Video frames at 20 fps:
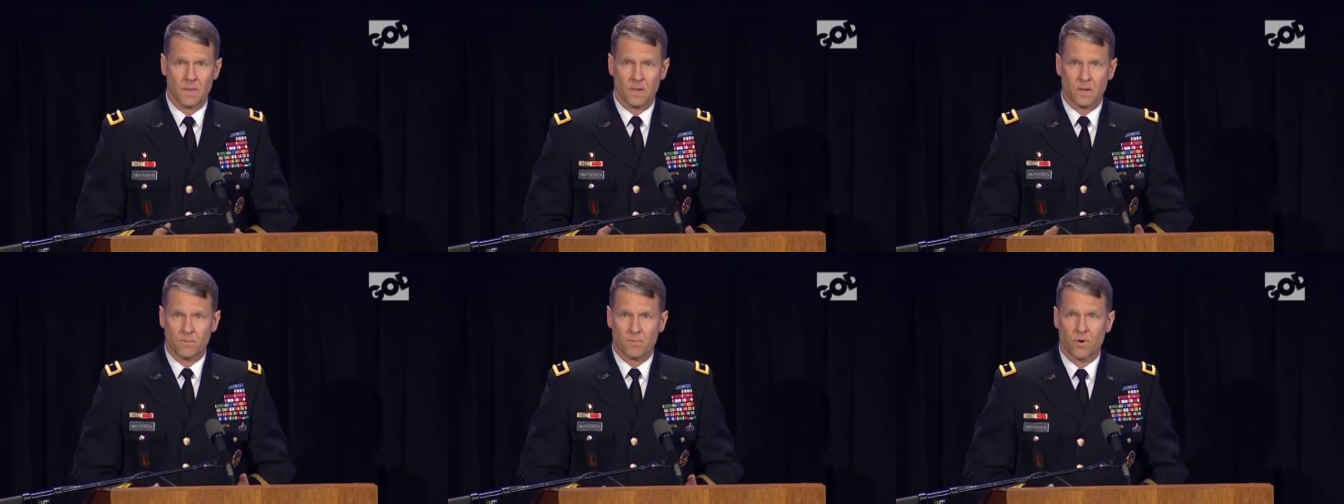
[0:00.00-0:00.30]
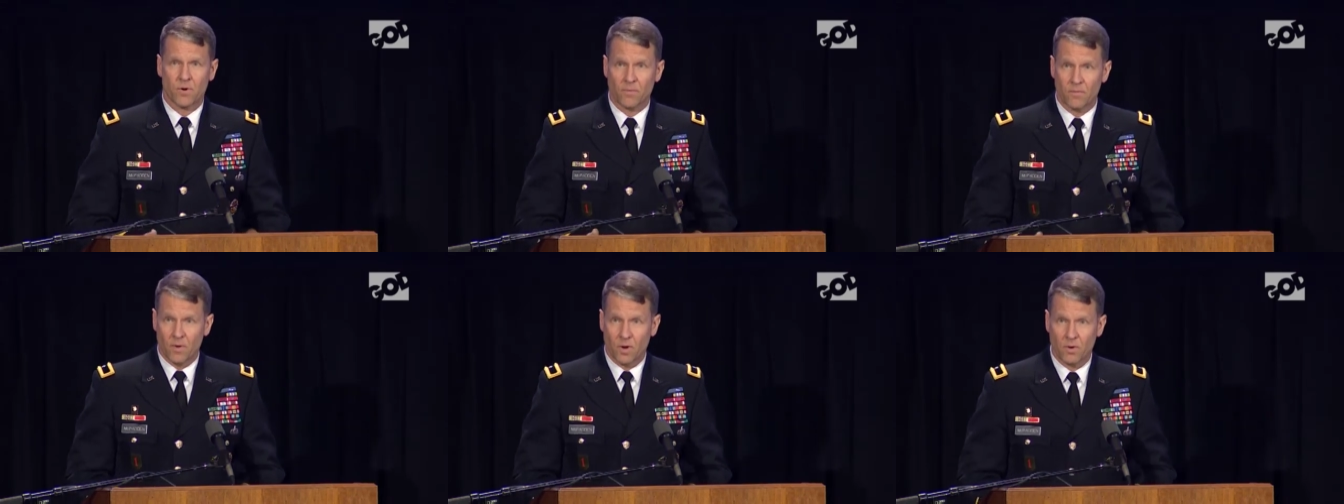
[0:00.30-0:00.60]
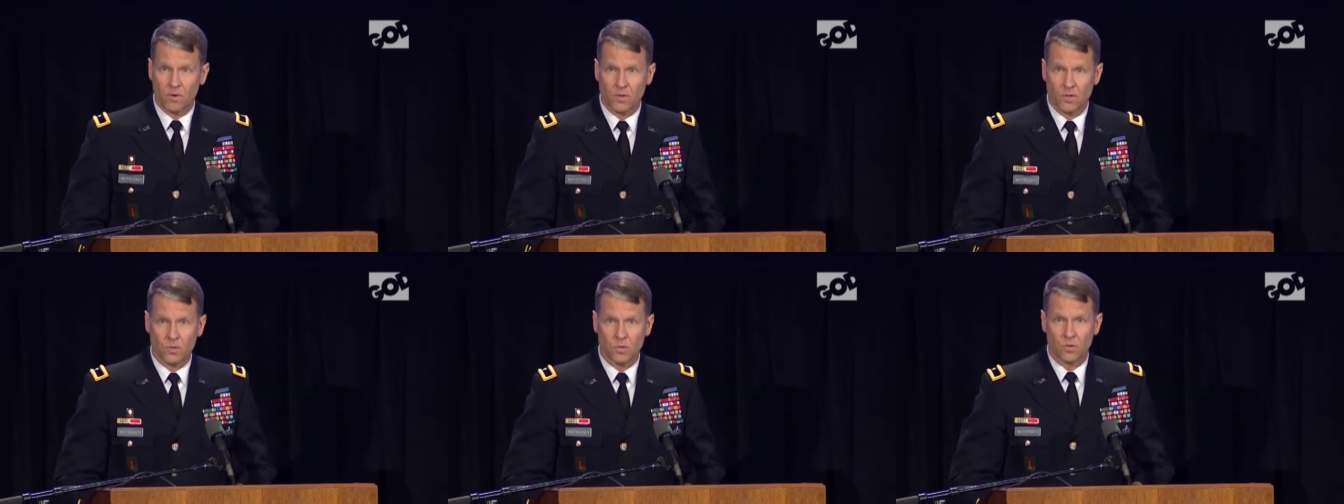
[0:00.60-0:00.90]

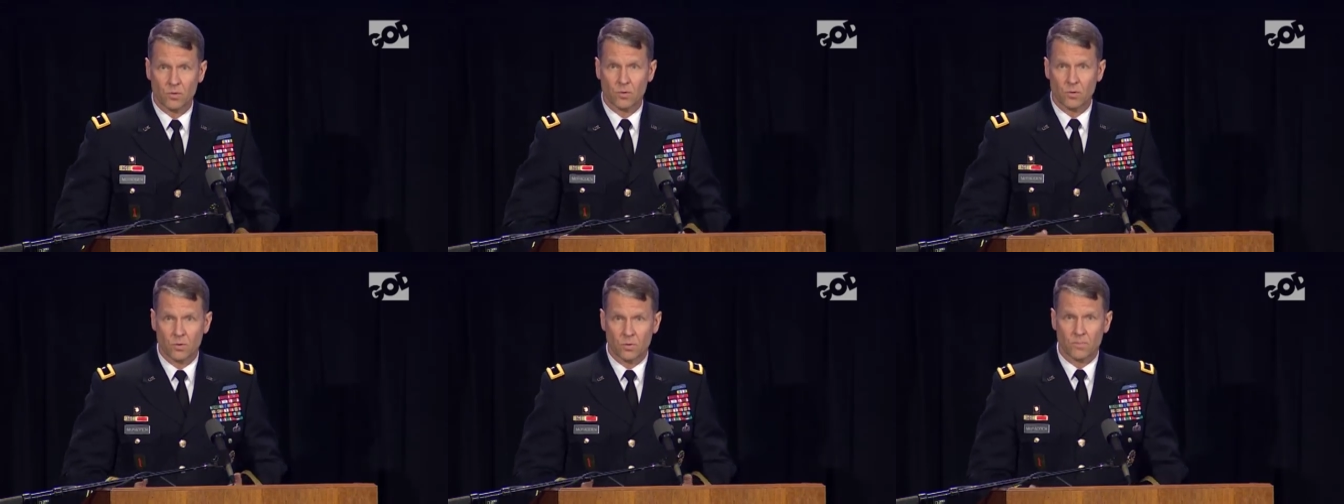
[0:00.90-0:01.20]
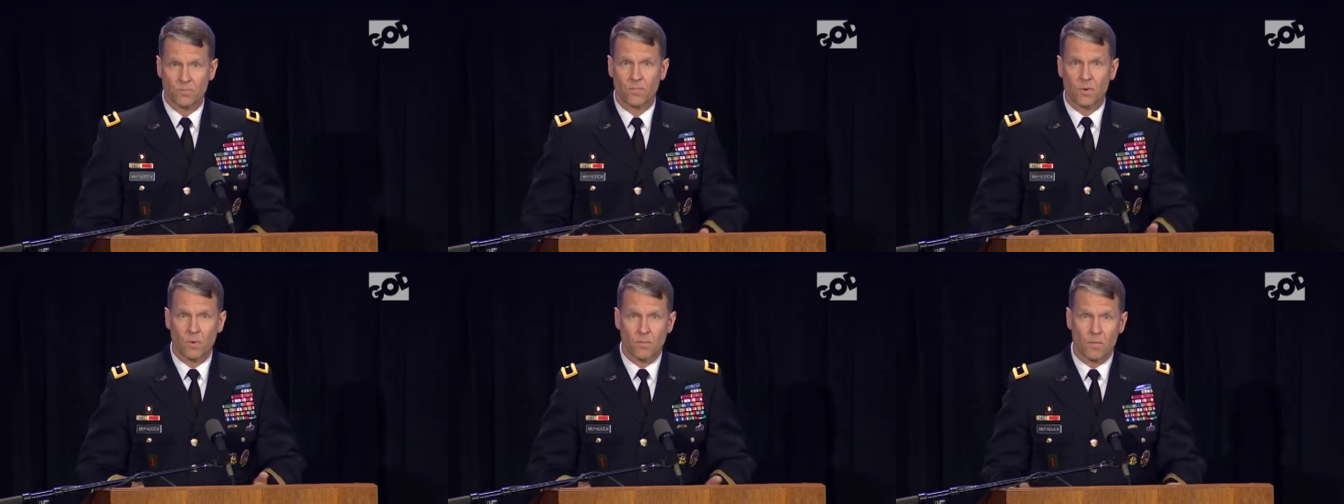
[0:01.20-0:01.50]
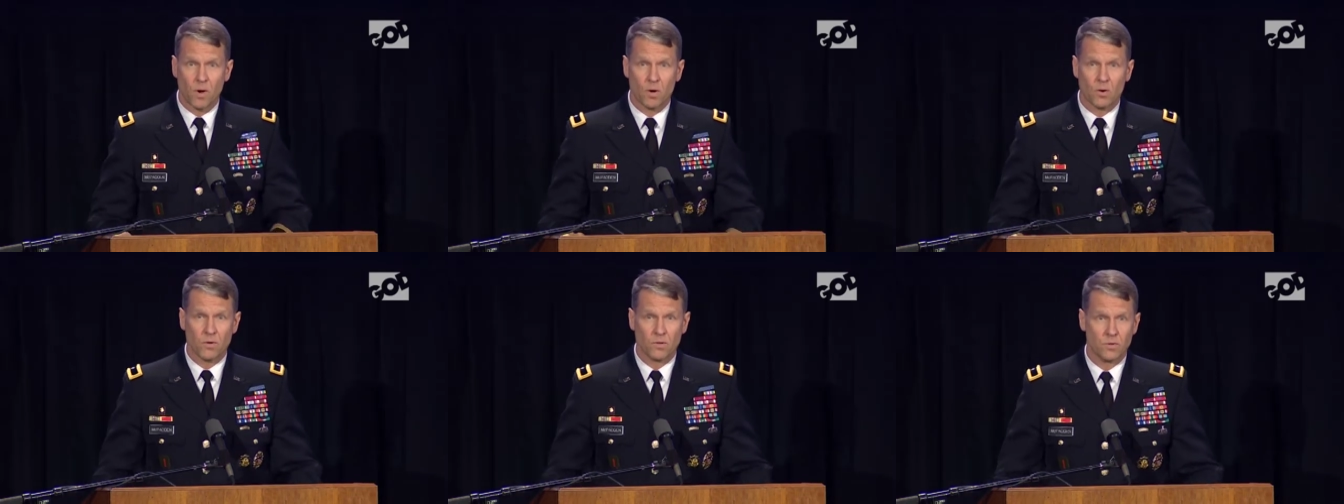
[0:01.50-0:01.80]
provoke you,
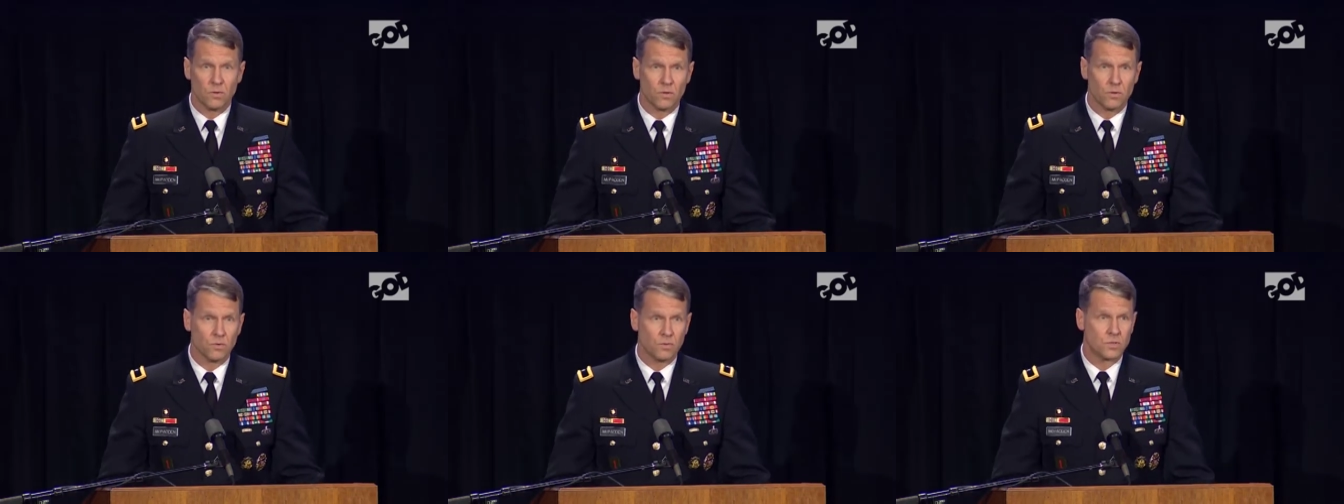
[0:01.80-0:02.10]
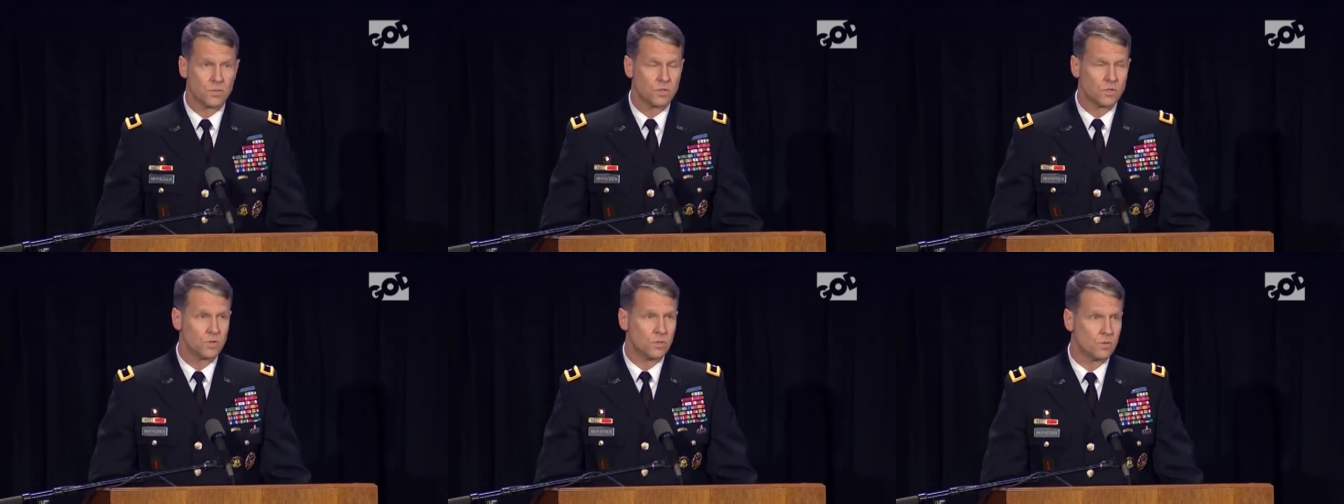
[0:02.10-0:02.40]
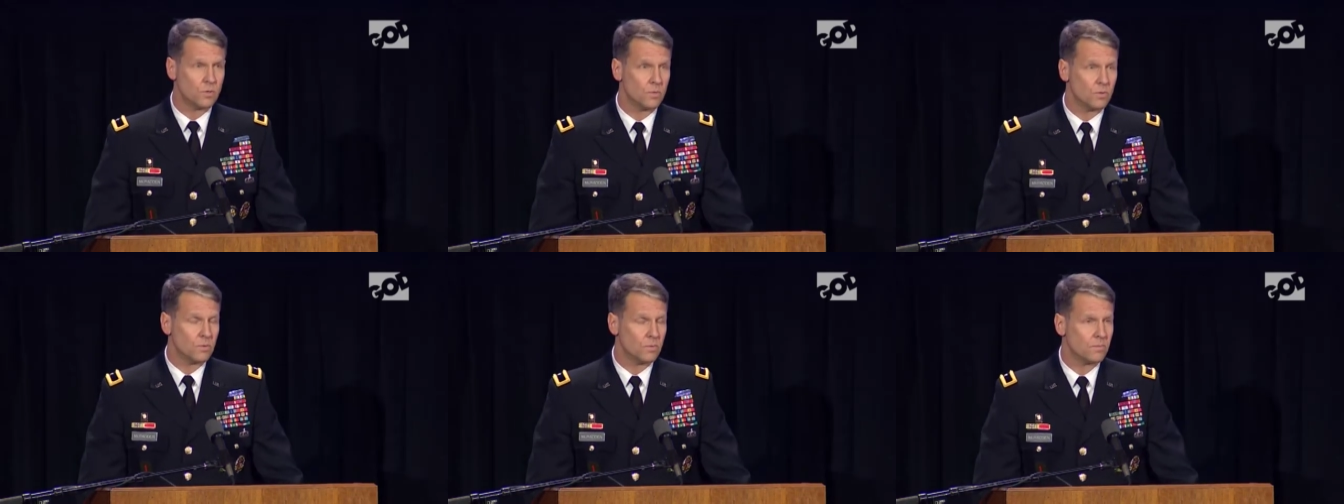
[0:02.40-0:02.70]
promote you to
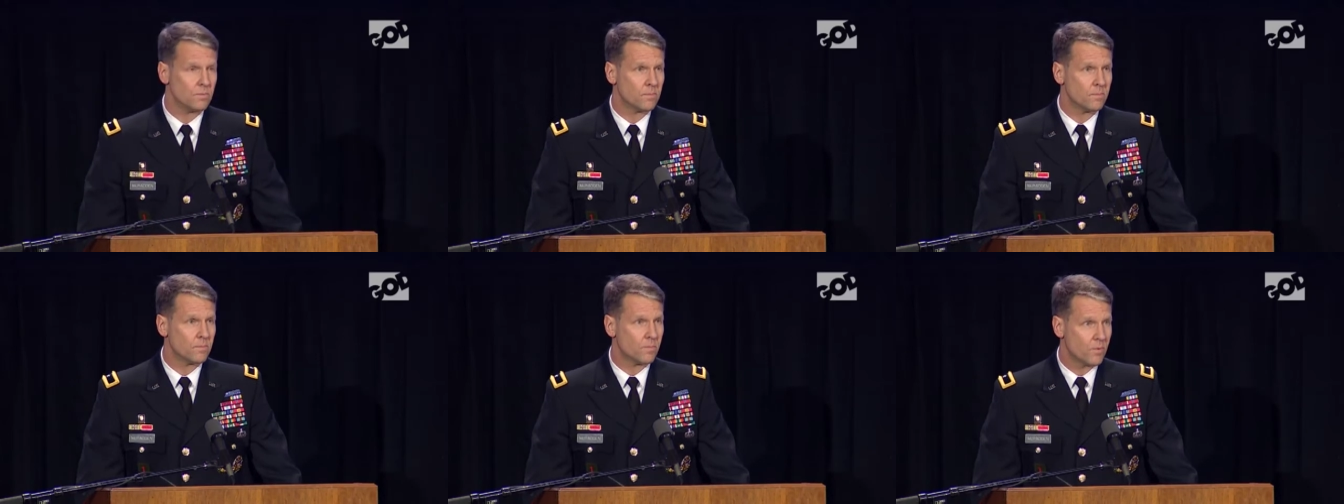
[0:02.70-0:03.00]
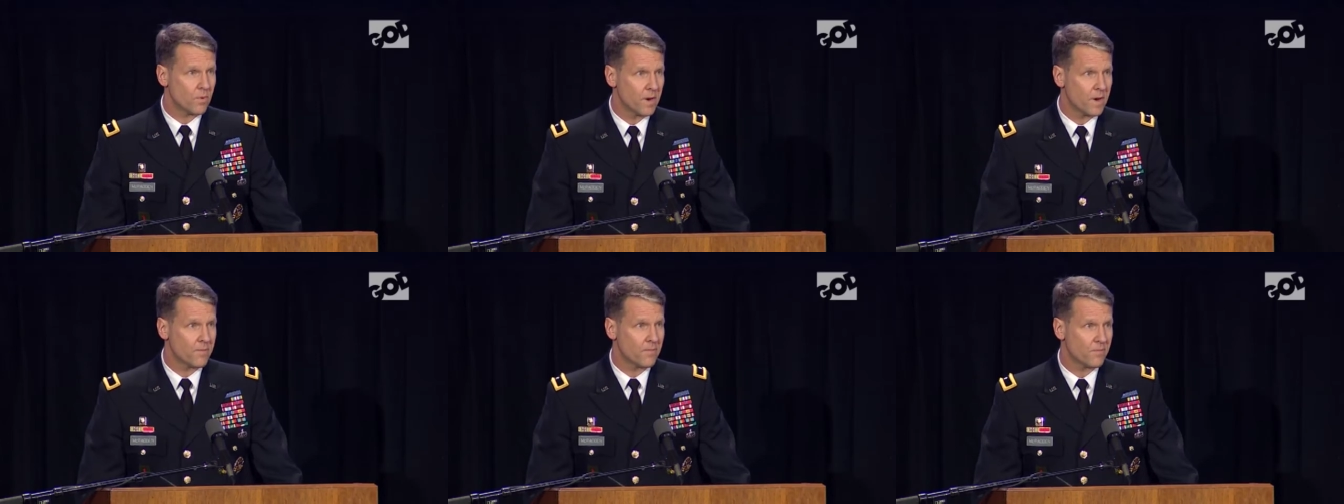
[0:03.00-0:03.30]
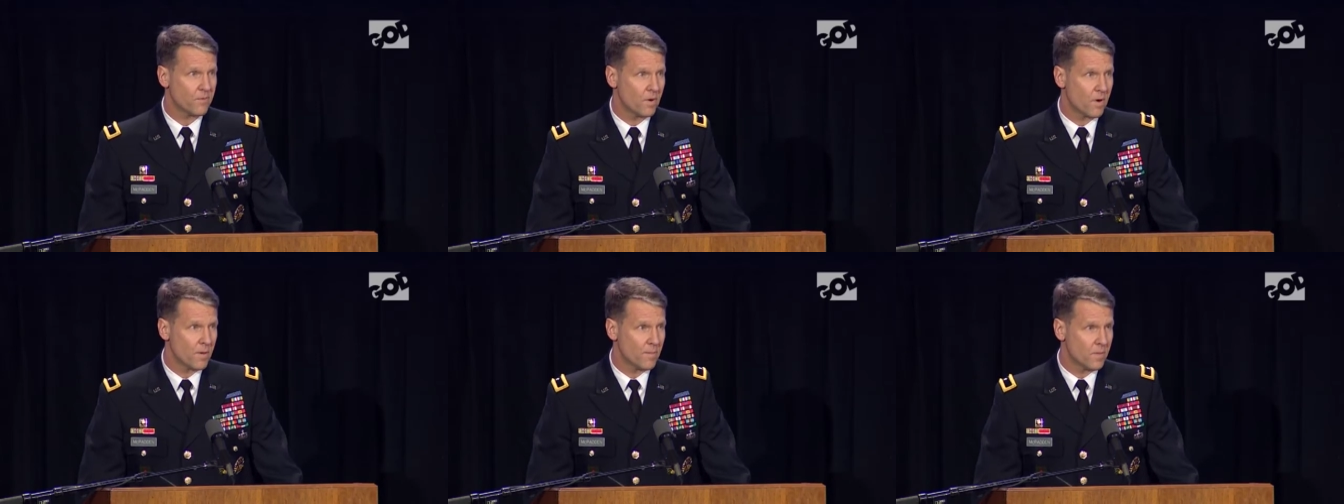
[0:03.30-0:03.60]
pray for
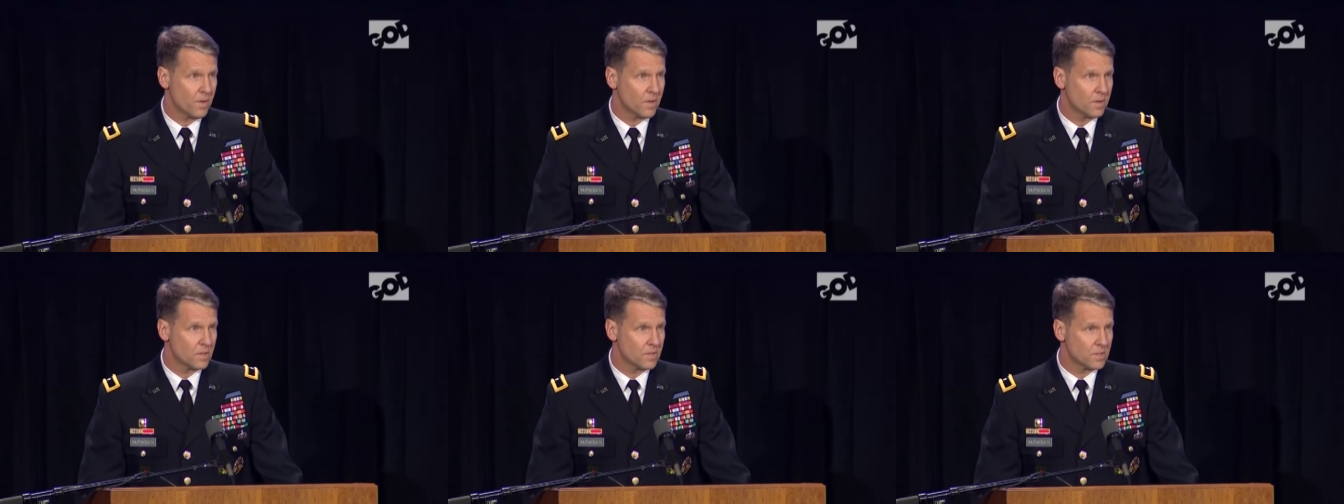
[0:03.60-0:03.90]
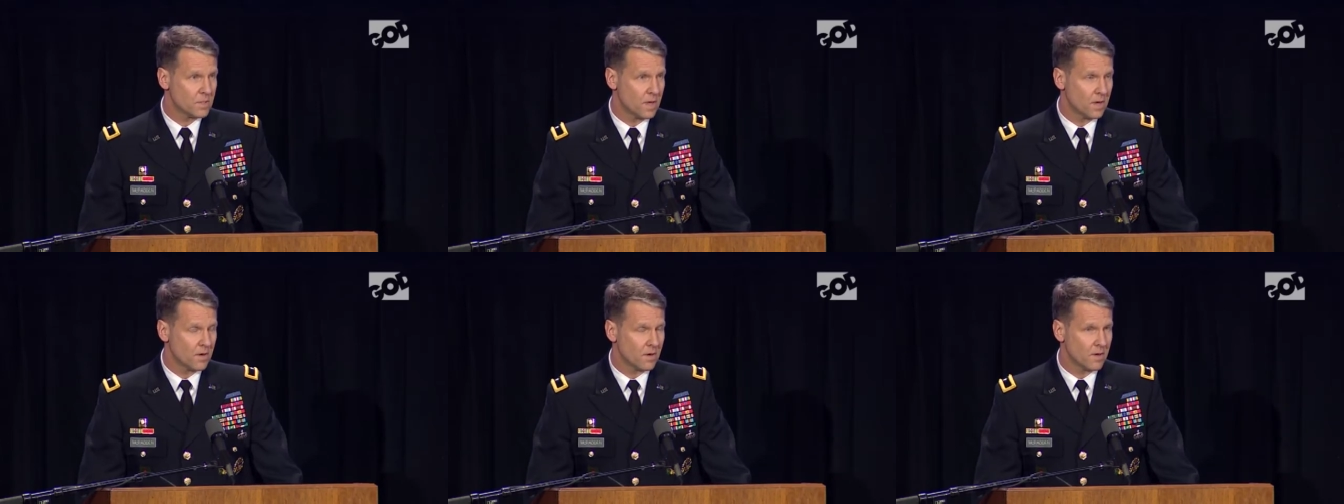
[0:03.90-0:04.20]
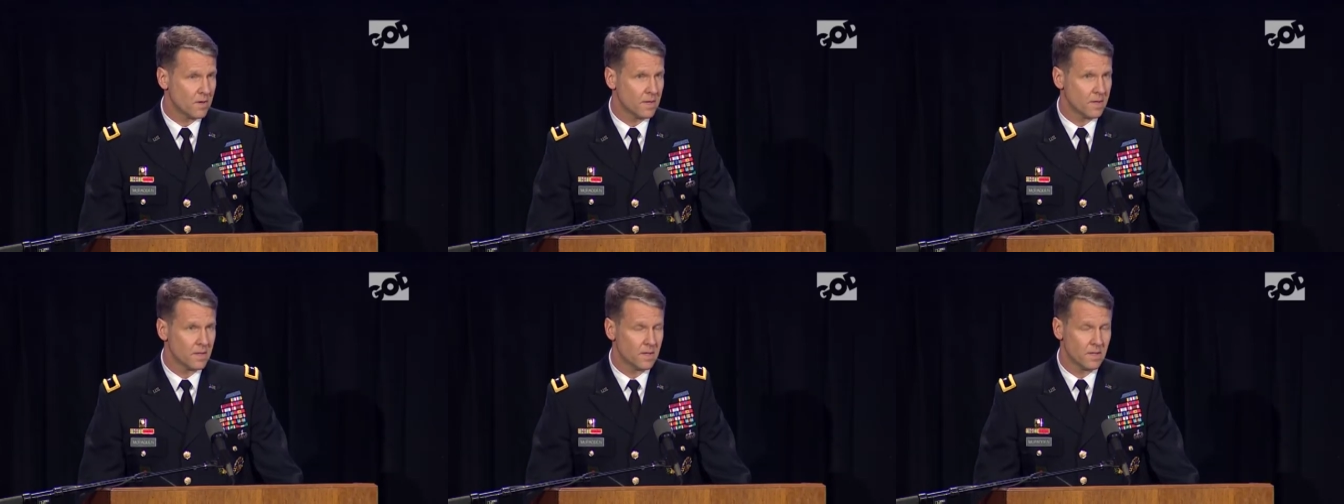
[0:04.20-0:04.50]
our
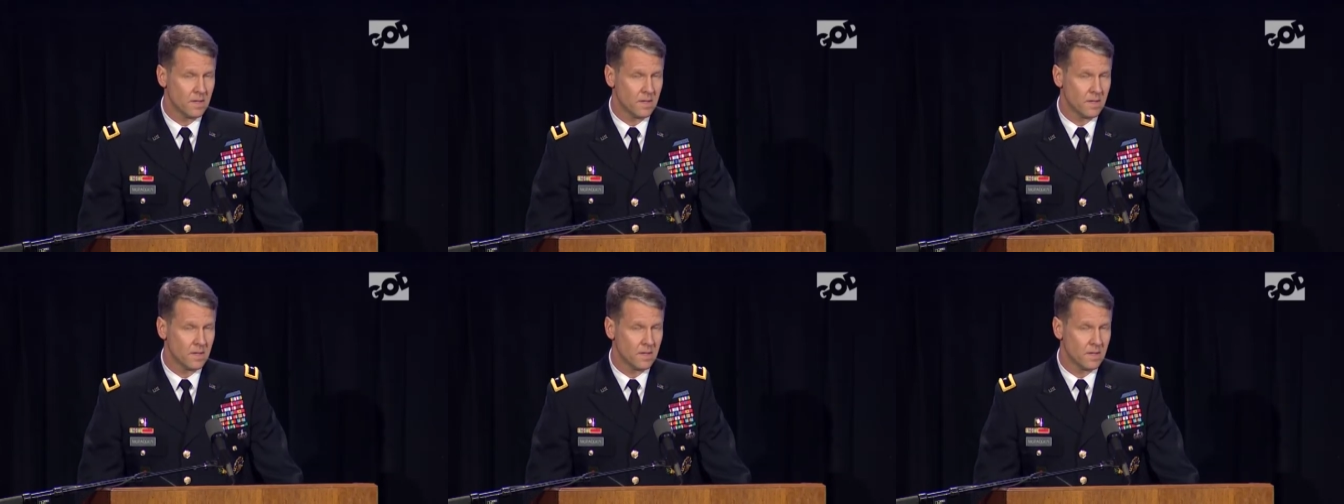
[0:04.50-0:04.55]
military.